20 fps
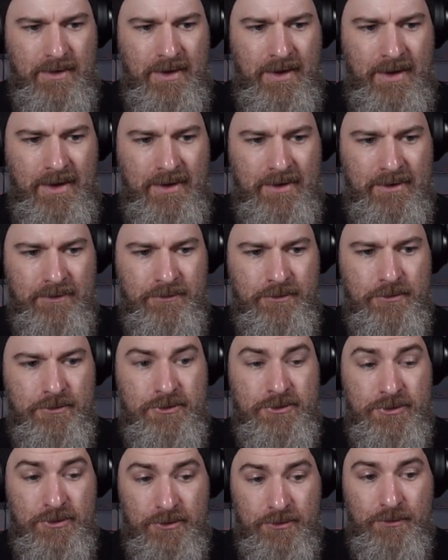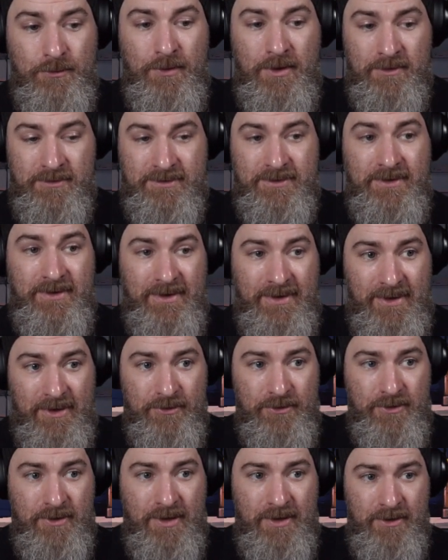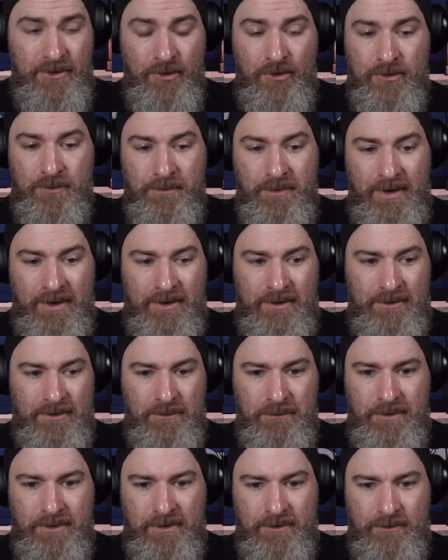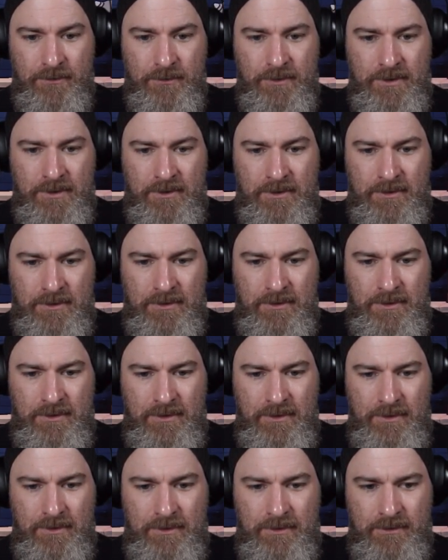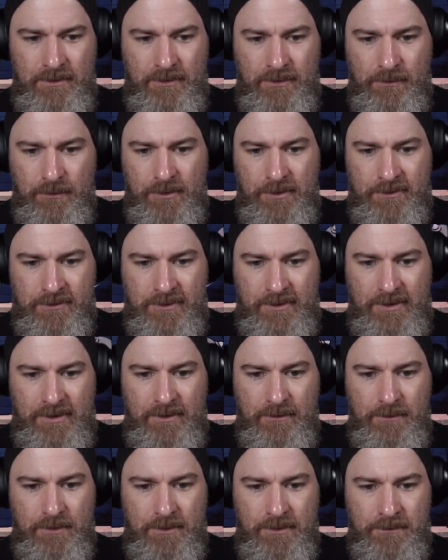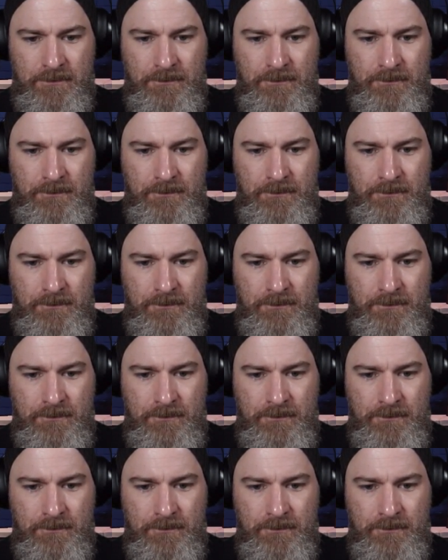And if you shoot whilst in the air, you get knocked back a little bit as well. Not the worst thing in the world.